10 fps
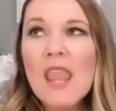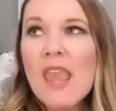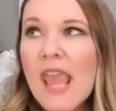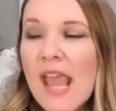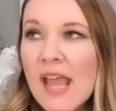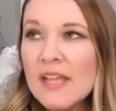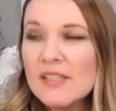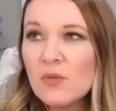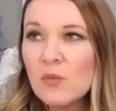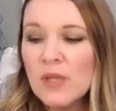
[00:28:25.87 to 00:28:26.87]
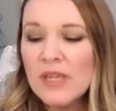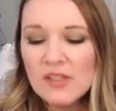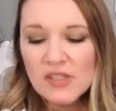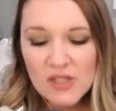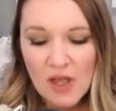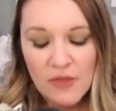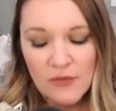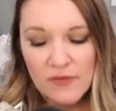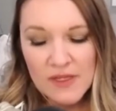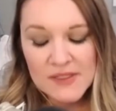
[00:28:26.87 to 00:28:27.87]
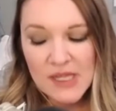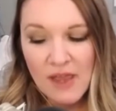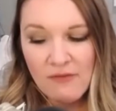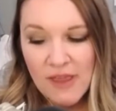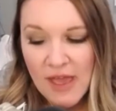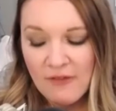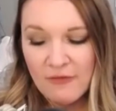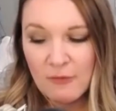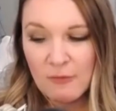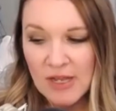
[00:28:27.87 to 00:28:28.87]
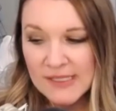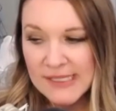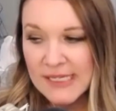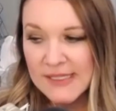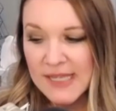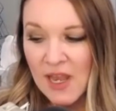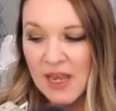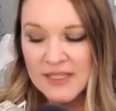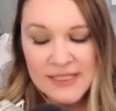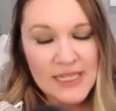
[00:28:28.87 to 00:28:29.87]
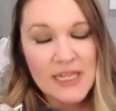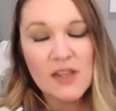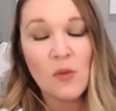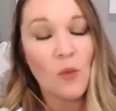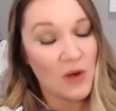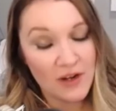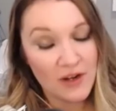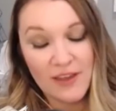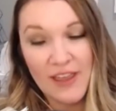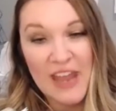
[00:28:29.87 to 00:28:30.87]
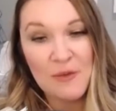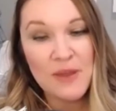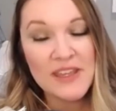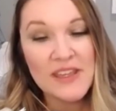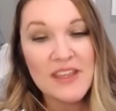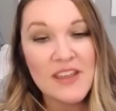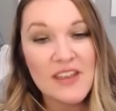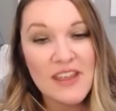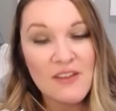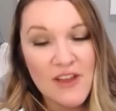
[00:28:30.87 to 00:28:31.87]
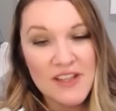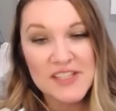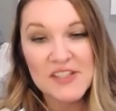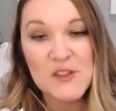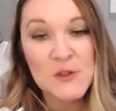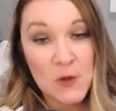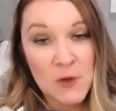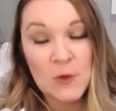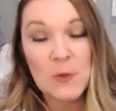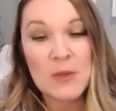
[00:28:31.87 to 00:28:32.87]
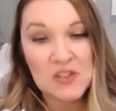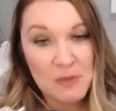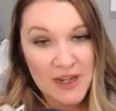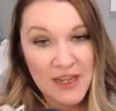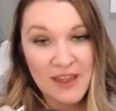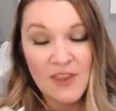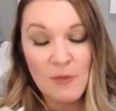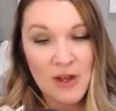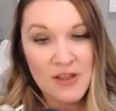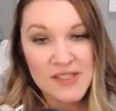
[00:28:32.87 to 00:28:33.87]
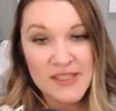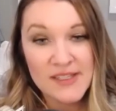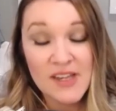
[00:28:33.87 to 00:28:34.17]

And we had just gone through this IVF process and it didn't work. And we invested so much money in the process.